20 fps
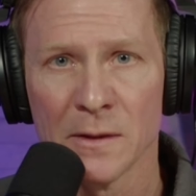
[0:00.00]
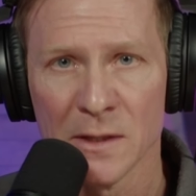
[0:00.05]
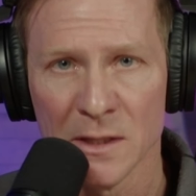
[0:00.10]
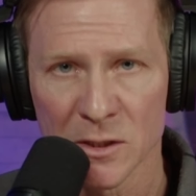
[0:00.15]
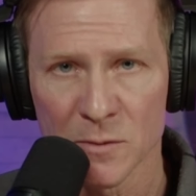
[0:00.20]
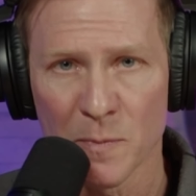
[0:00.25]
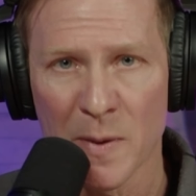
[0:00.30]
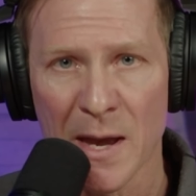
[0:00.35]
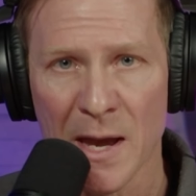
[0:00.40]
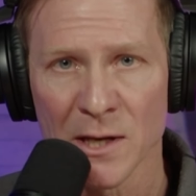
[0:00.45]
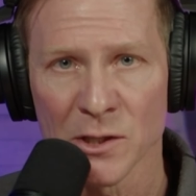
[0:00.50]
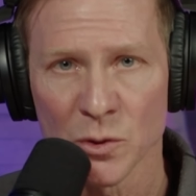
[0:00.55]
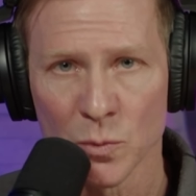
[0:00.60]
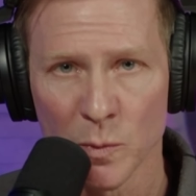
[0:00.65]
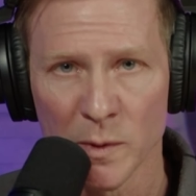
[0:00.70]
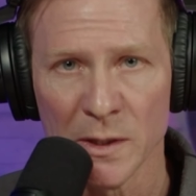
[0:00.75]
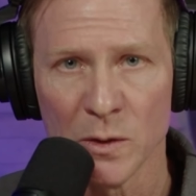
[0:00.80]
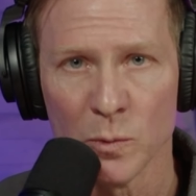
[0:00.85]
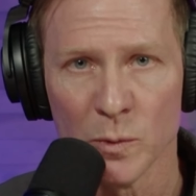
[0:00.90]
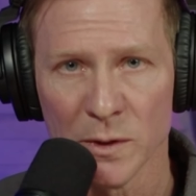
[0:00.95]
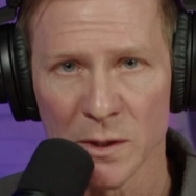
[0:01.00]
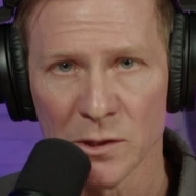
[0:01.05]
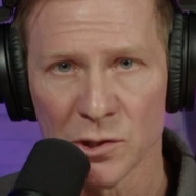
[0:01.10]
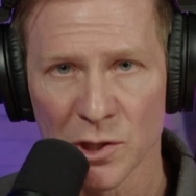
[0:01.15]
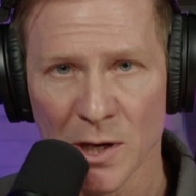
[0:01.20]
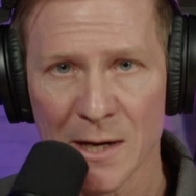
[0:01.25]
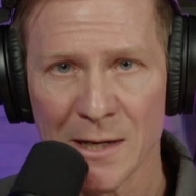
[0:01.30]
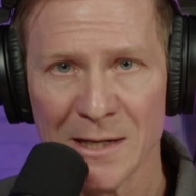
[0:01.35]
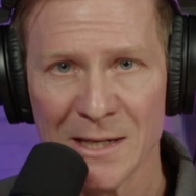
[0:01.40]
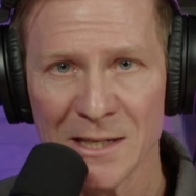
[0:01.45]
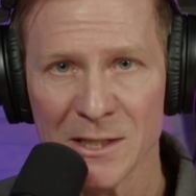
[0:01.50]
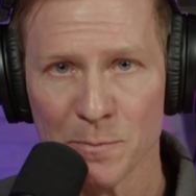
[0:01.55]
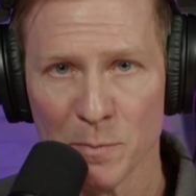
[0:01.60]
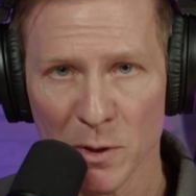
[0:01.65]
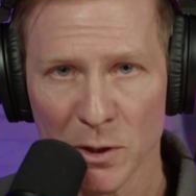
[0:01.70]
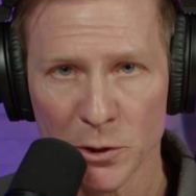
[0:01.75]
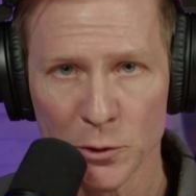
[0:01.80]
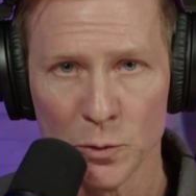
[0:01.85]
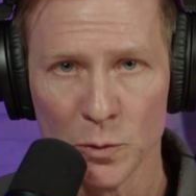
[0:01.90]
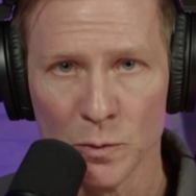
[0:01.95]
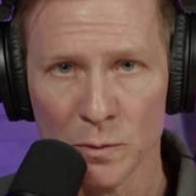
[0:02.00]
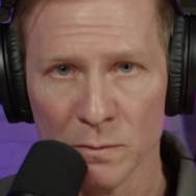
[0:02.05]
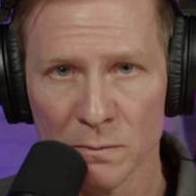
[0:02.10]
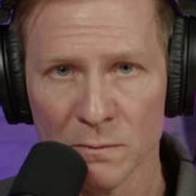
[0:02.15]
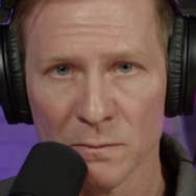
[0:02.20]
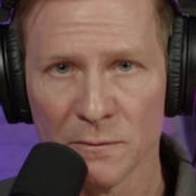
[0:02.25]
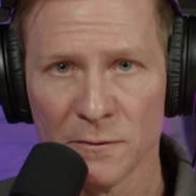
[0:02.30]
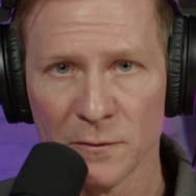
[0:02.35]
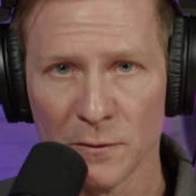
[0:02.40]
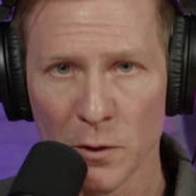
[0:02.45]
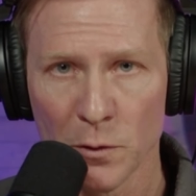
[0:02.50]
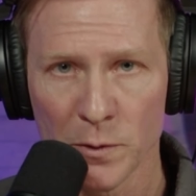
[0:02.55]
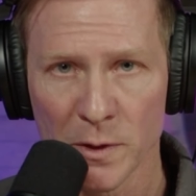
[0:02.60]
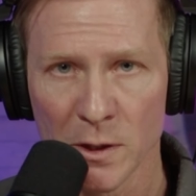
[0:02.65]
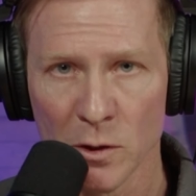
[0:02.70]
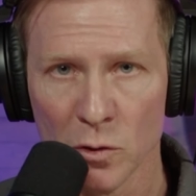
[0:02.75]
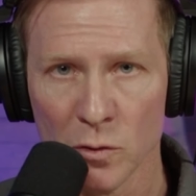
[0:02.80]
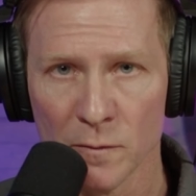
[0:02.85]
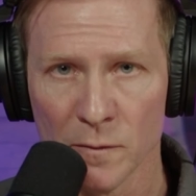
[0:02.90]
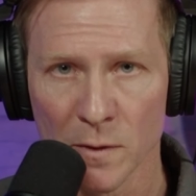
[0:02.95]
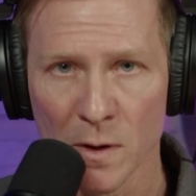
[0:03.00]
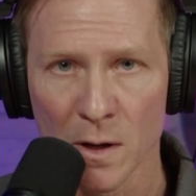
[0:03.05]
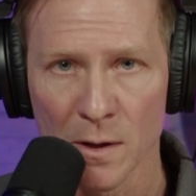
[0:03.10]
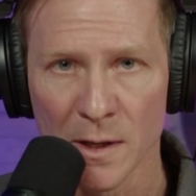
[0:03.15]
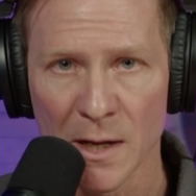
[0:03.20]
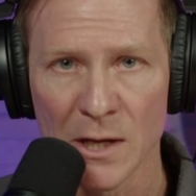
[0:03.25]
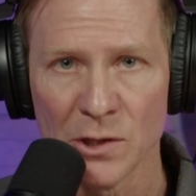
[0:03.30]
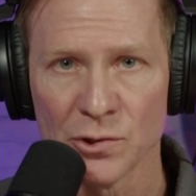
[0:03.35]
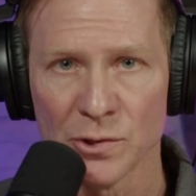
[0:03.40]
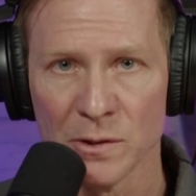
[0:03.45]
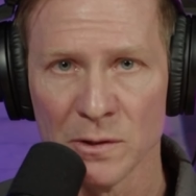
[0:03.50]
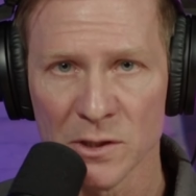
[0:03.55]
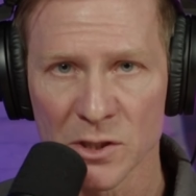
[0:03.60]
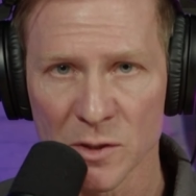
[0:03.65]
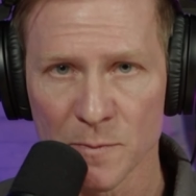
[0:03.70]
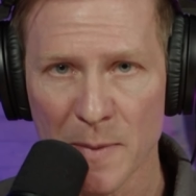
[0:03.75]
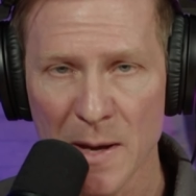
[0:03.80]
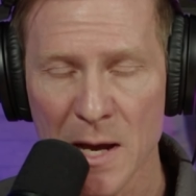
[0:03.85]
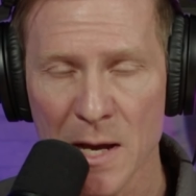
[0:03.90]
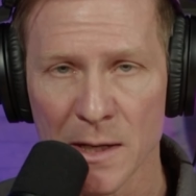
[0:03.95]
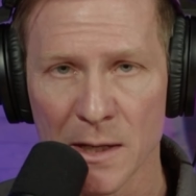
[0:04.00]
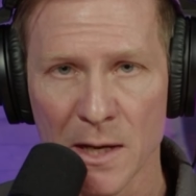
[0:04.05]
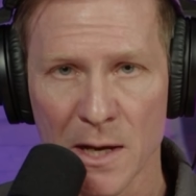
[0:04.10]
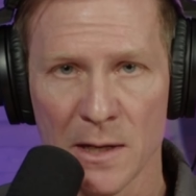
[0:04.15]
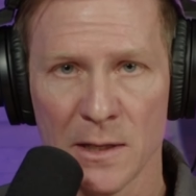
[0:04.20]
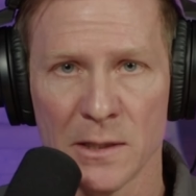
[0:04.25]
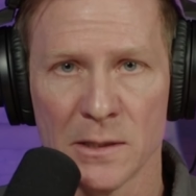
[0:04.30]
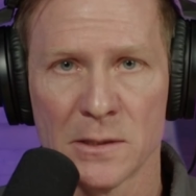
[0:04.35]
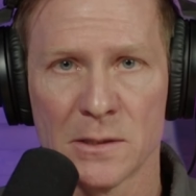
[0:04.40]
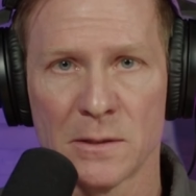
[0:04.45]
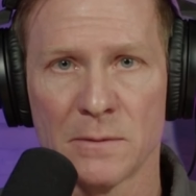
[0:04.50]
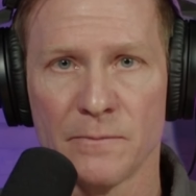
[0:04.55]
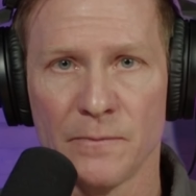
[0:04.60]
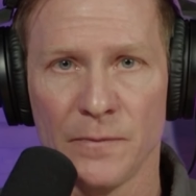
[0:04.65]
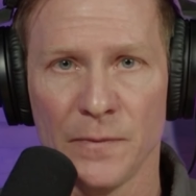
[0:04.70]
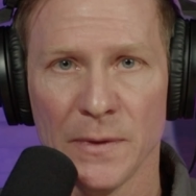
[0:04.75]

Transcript: this past week with a Chinese balloon floating over our nation, spying on us.